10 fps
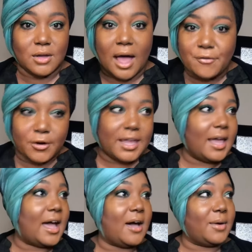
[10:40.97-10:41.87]
I
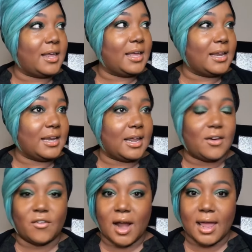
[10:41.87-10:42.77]
forget how it
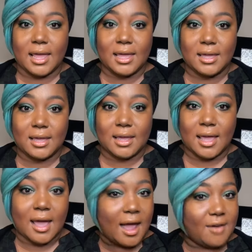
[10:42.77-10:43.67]
ended, right?
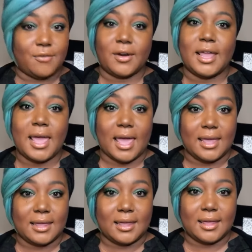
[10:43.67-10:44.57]
I
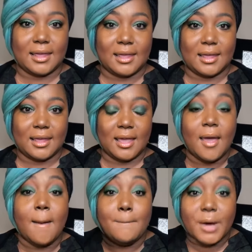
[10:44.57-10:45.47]
forget
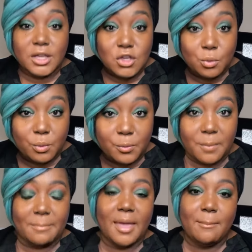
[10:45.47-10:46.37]
but you will
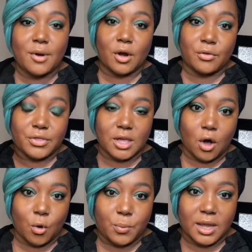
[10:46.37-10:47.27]
remember the
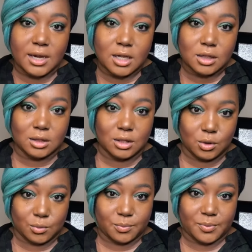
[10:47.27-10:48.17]
open
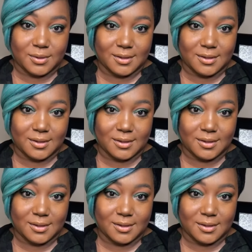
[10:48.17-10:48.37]
loop.